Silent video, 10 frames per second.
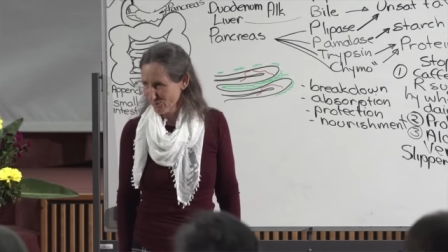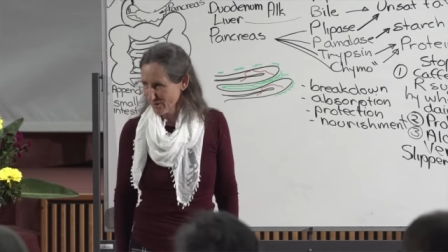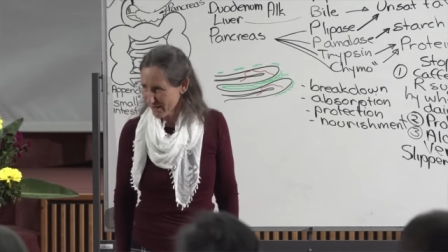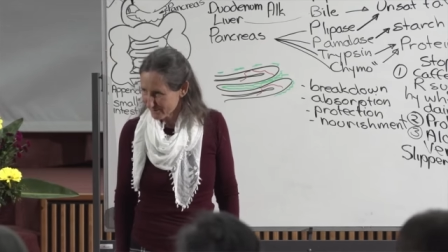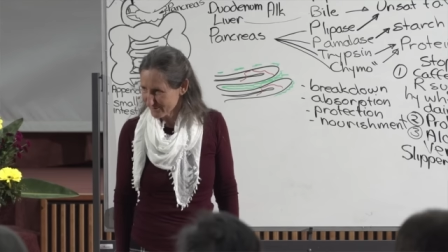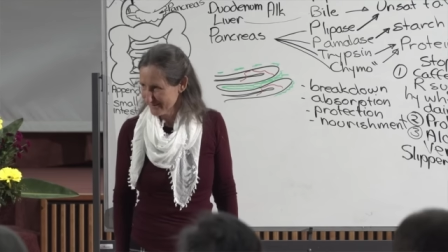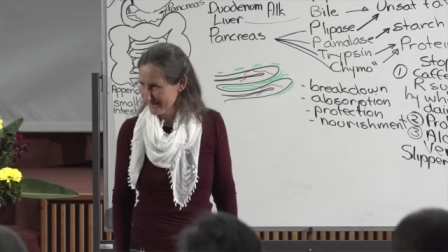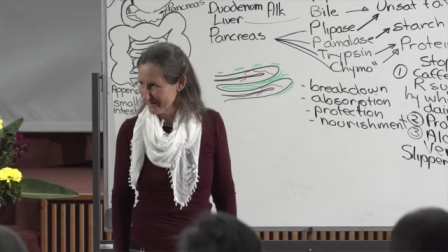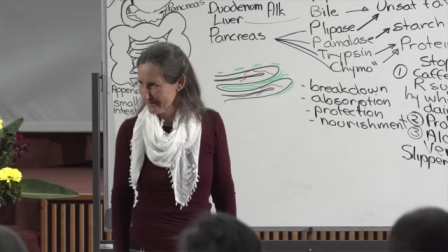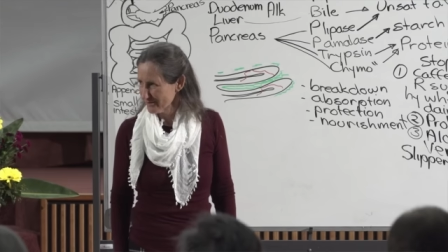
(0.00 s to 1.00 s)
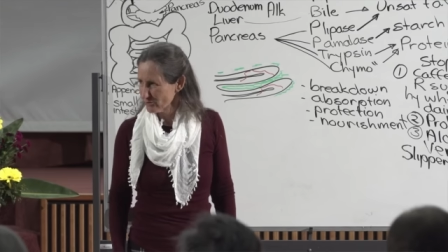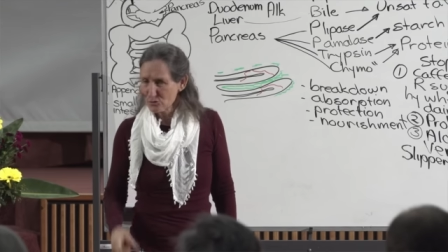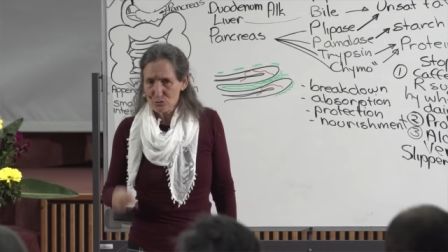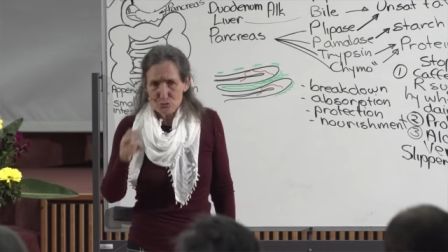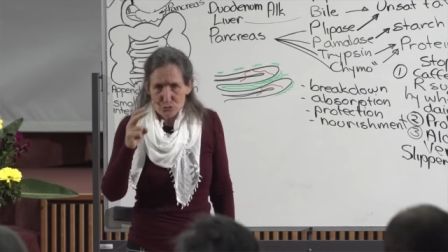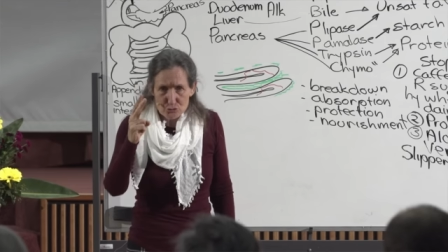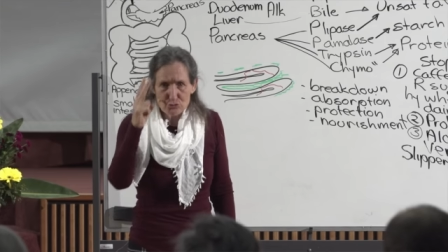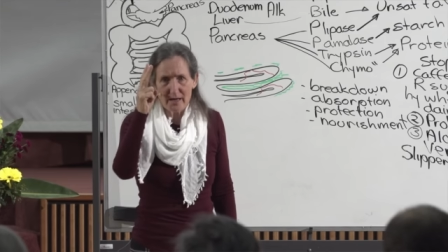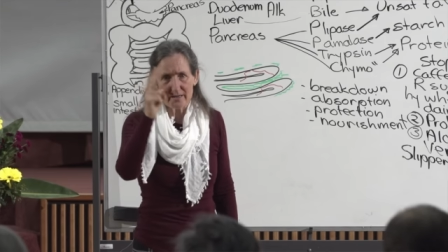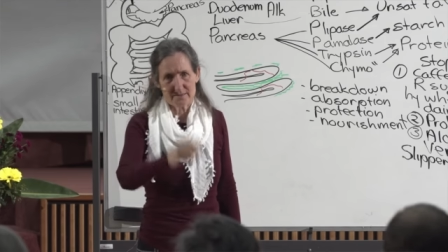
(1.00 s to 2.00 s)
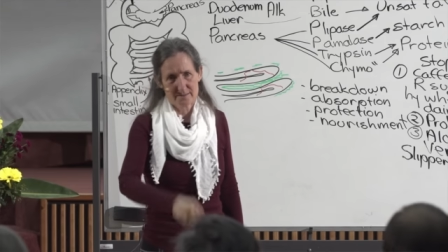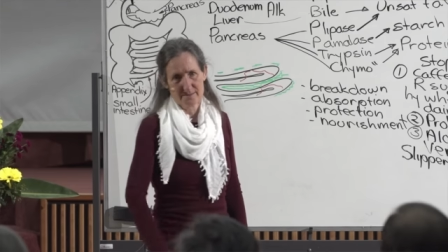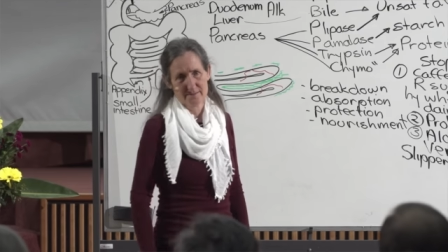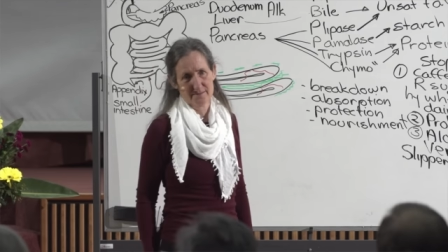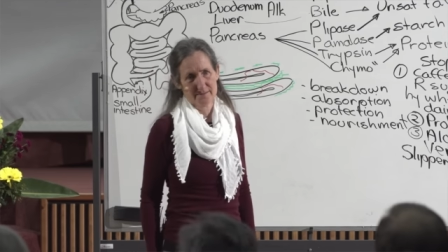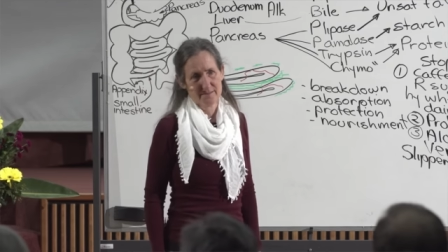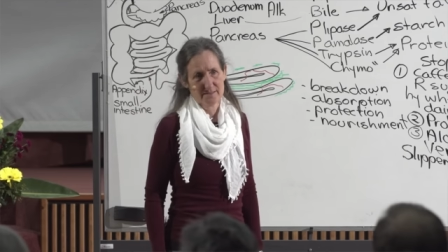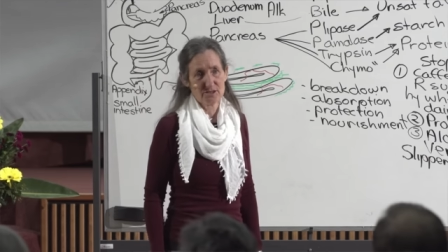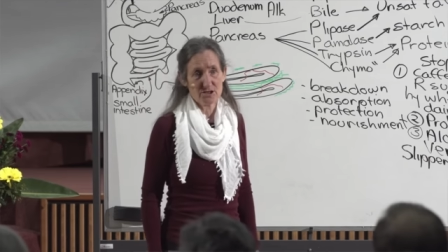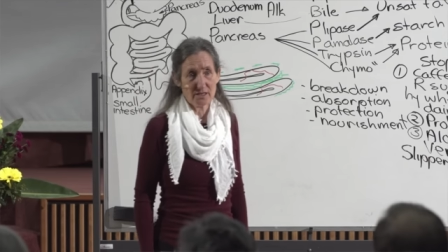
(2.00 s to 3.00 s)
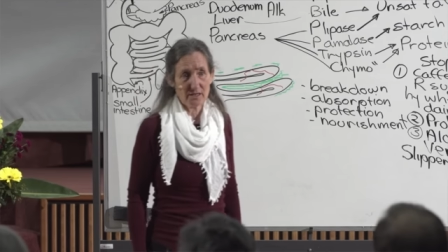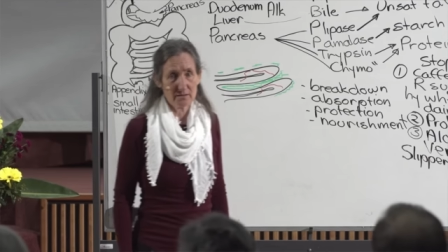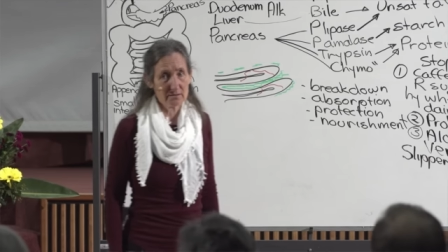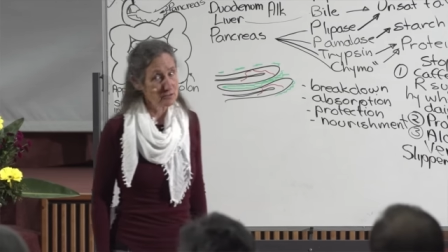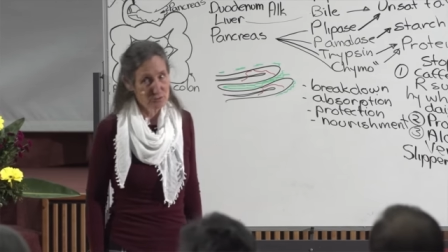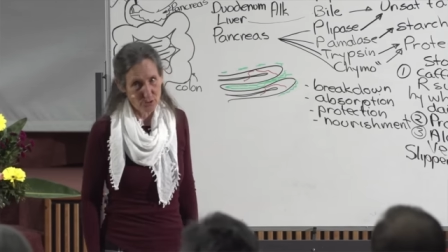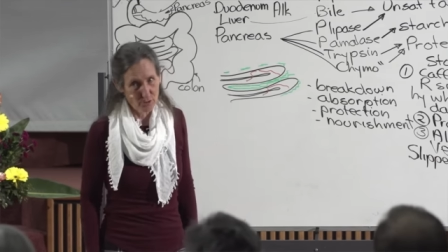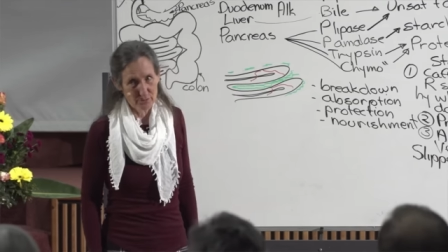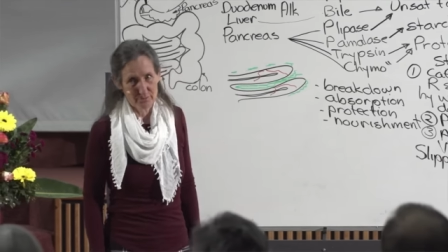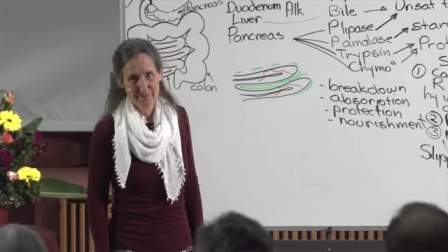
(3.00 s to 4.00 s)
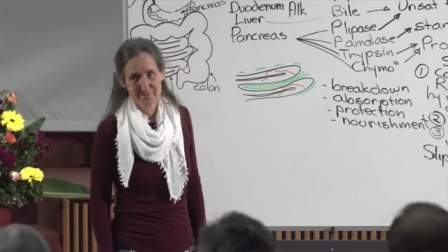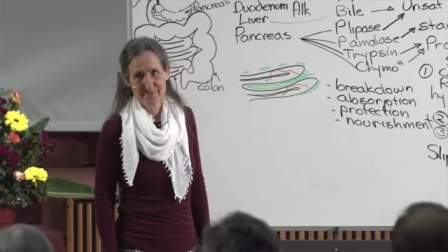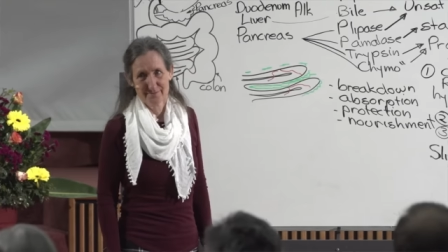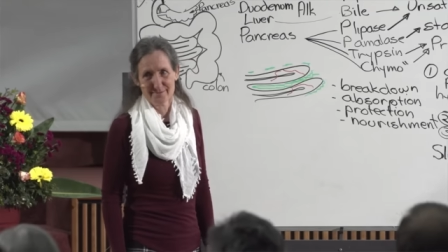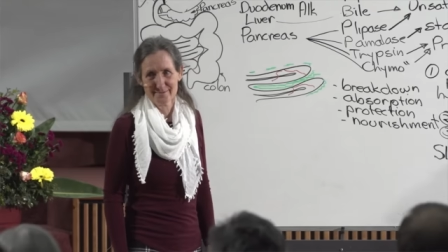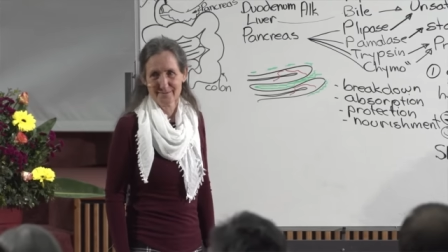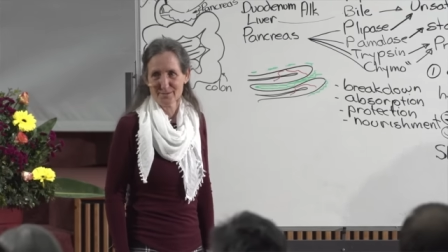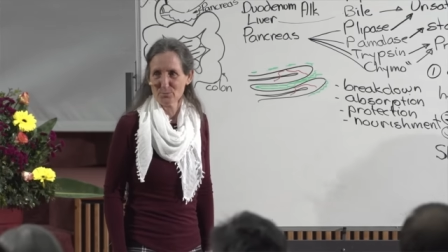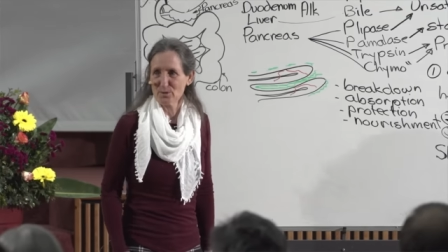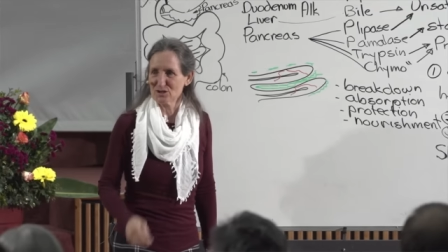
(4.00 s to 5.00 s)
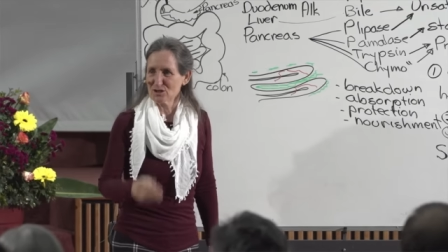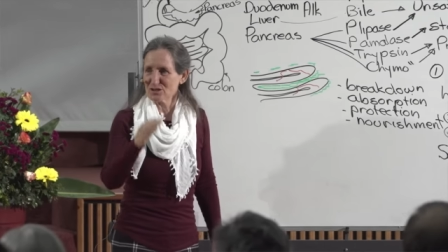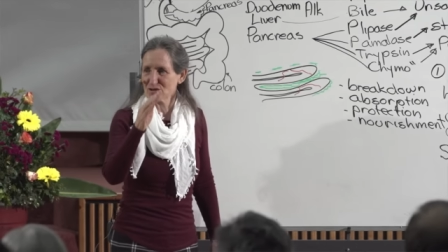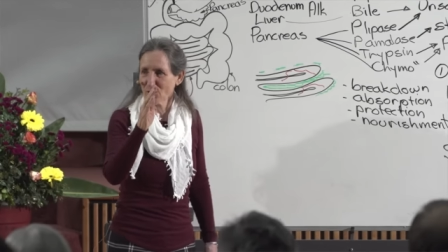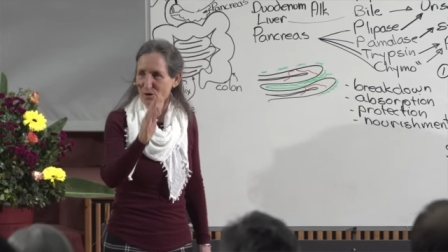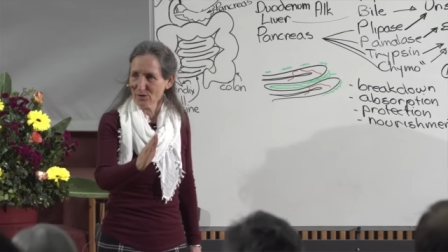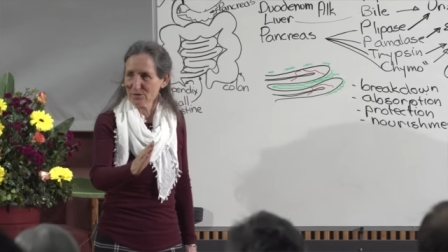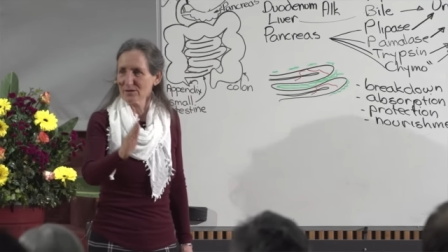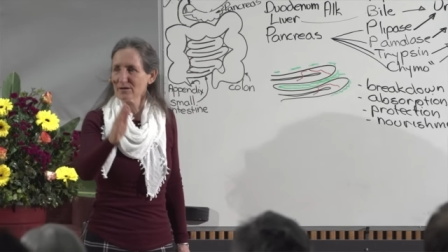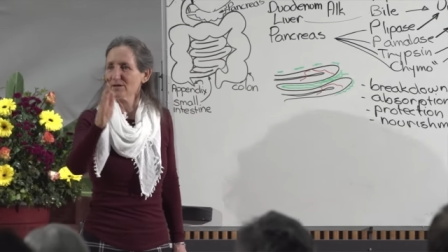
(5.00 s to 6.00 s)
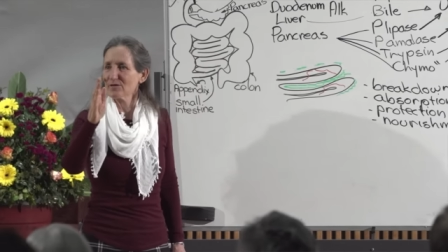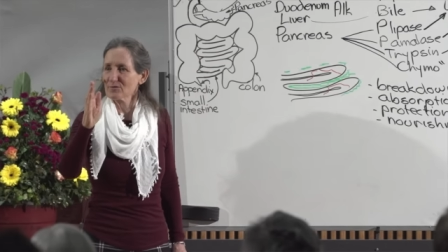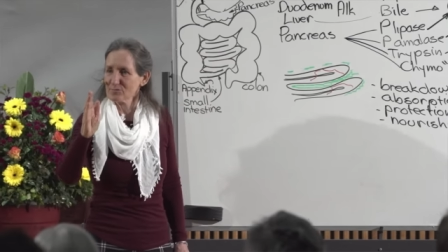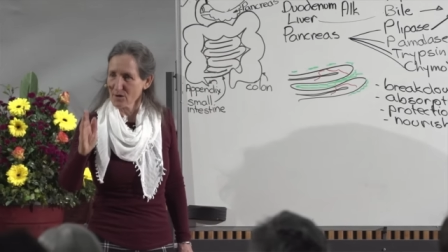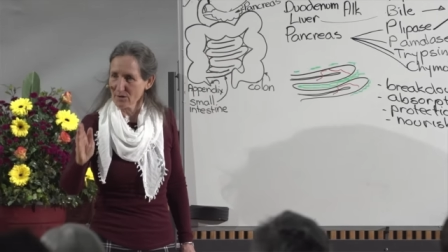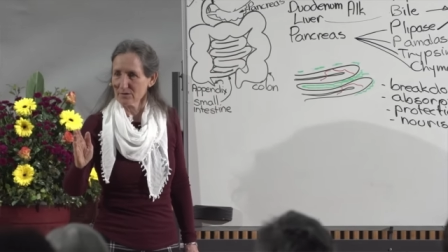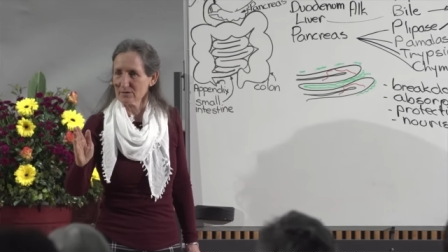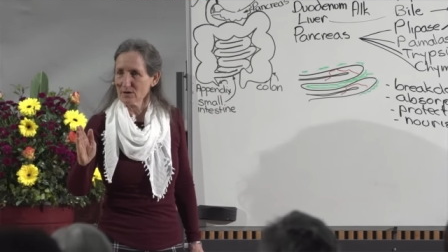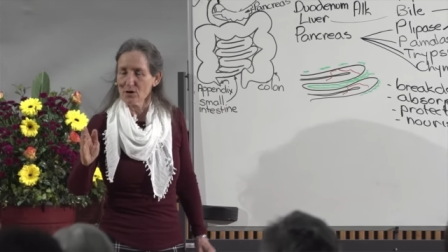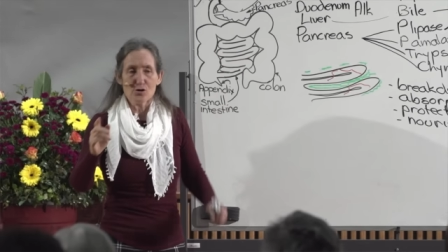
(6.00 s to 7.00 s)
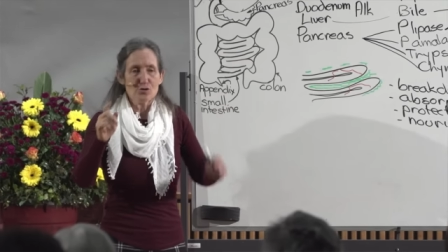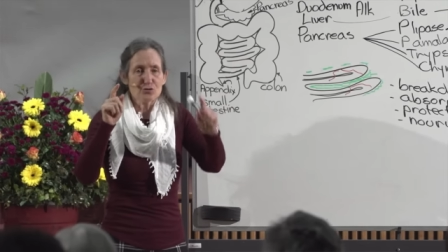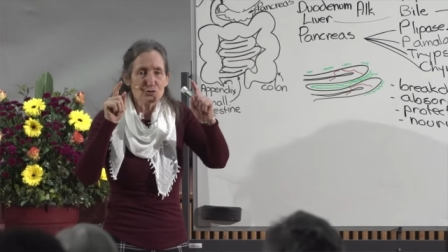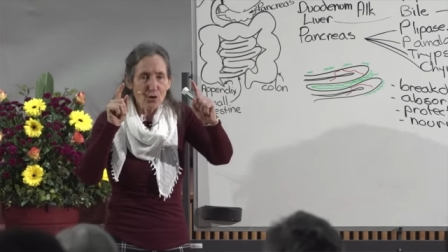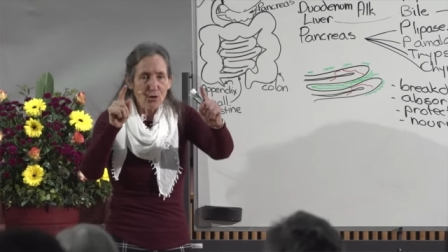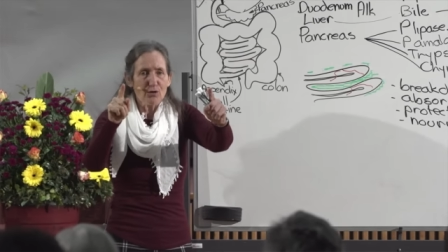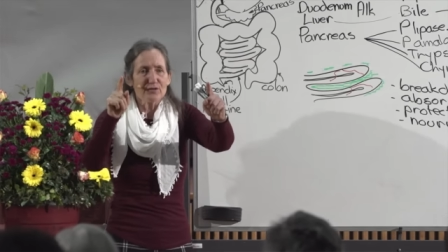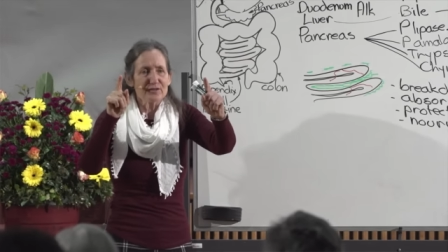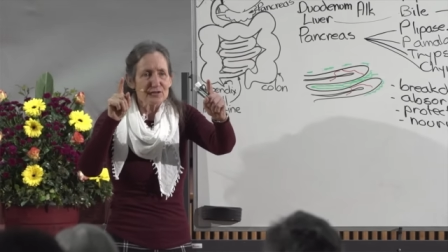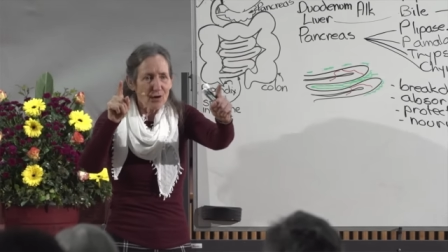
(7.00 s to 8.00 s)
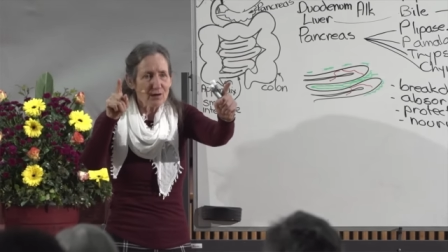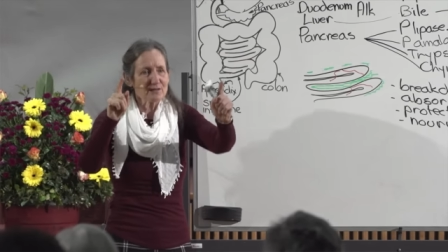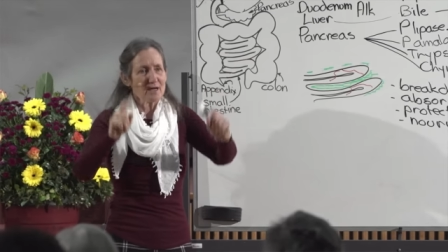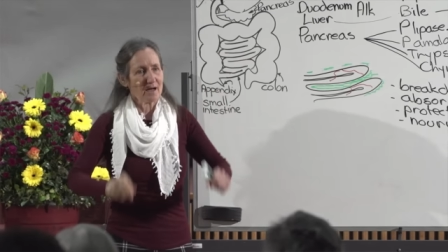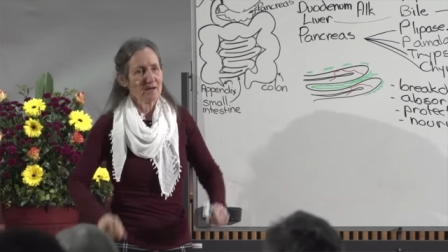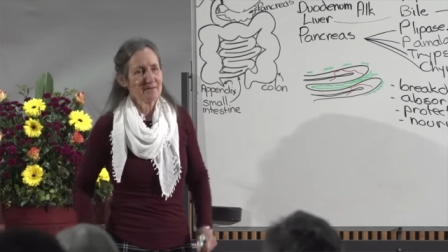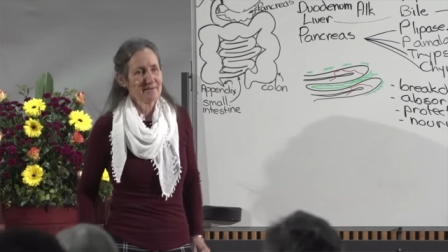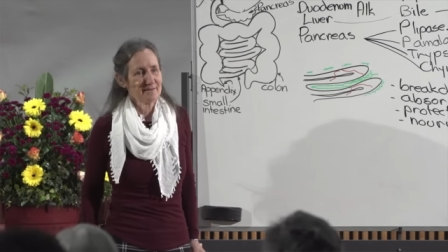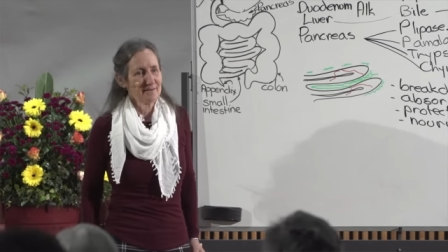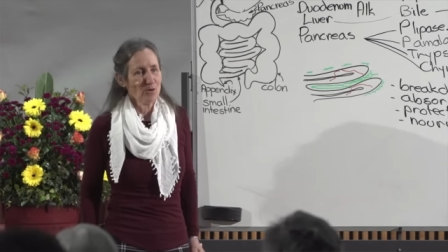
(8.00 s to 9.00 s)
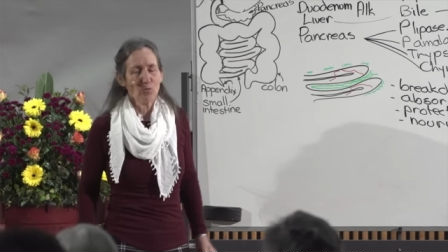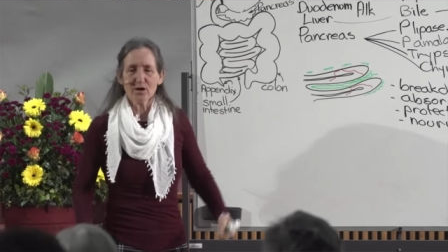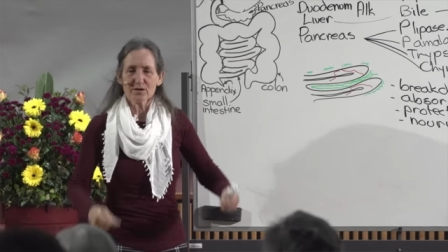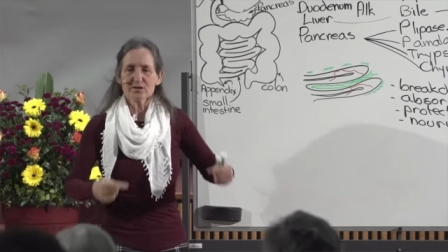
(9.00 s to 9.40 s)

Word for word: Wow. Two days. Is she healed? No but she's on the road. You're the doctor. What